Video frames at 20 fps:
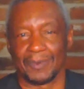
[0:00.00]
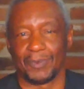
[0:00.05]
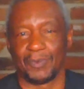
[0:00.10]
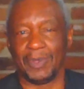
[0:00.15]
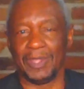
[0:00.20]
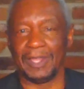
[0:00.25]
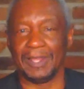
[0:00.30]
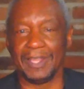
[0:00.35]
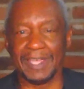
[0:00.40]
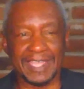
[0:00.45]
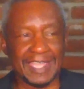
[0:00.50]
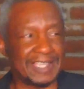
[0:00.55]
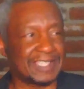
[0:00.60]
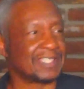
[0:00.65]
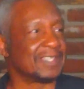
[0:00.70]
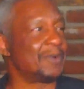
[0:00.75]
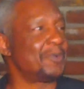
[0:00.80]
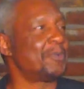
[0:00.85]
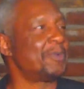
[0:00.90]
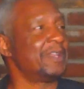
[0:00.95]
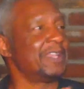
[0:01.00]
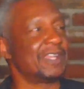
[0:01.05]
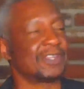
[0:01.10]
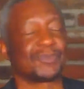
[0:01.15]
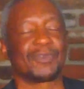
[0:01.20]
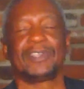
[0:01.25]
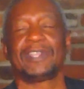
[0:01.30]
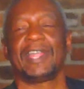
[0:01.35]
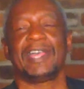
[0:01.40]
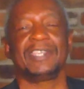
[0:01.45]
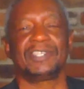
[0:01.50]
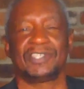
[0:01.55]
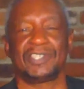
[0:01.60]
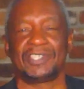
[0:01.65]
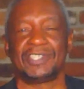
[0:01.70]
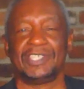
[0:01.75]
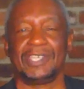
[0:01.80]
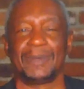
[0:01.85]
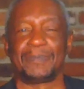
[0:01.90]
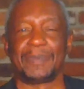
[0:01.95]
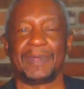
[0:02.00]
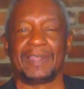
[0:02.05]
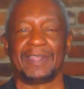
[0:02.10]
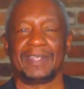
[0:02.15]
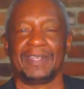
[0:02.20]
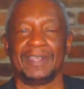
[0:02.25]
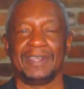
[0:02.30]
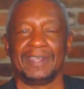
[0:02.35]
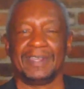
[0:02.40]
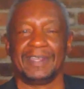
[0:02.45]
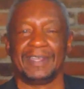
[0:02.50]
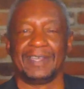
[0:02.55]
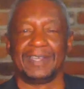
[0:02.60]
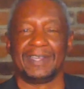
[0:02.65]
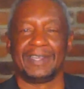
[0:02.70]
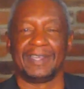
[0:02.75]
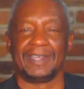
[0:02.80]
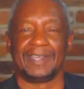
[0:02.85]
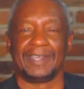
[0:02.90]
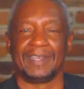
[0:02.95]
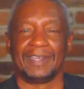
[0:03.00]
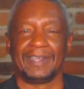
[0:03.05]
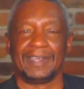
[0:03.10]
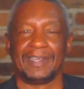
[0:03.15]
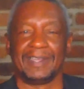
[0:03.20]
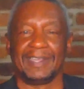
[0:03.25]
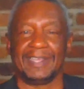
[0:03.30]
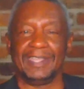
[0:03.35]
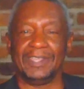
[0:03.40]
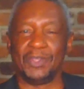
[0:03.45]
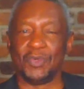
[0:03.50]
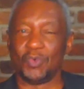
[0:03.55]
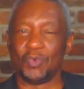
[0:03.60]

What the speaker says: We look at someone else's relationship and you